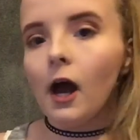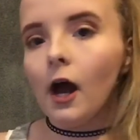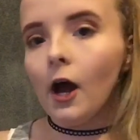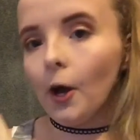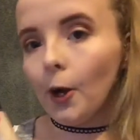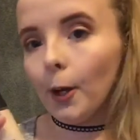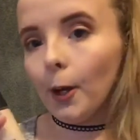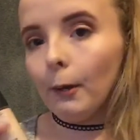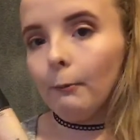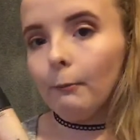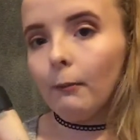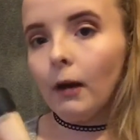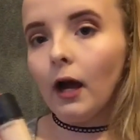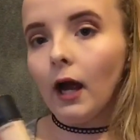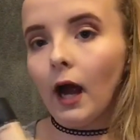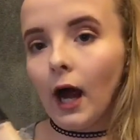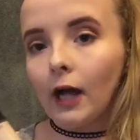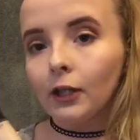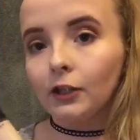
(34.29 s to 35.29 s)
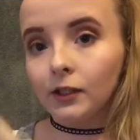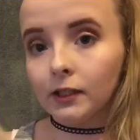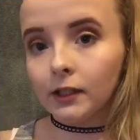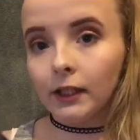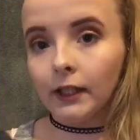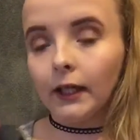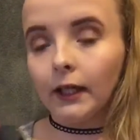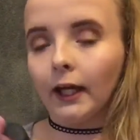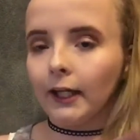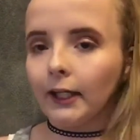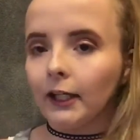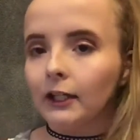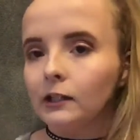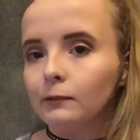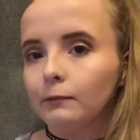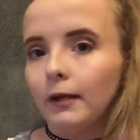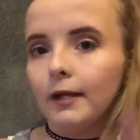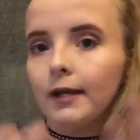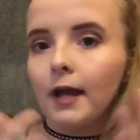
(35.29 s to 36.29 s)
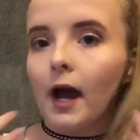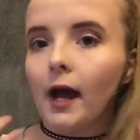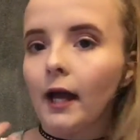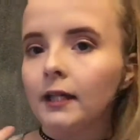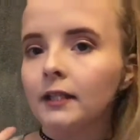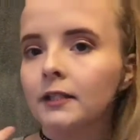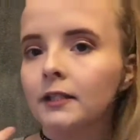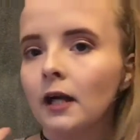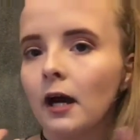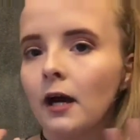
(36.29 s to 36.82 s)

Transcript: I just think it gives me a nice,